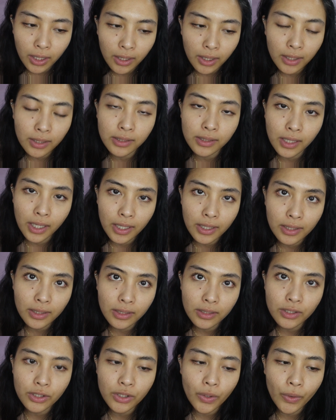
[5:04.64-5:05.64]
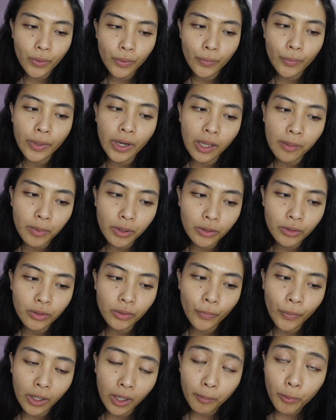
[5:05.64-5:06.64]
and at night. So when
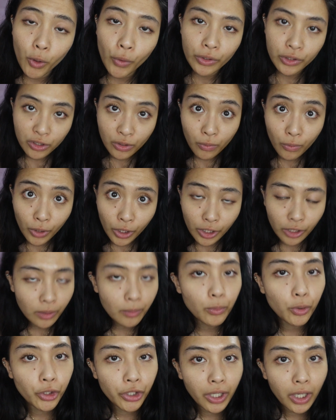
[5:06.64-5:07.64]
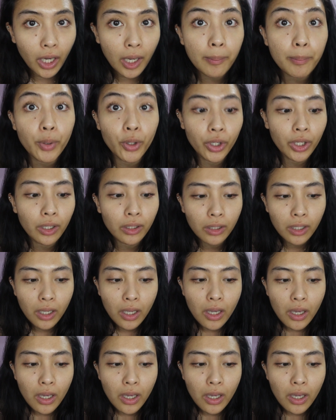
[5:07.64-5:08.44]
I'm going to work in the morning, I put it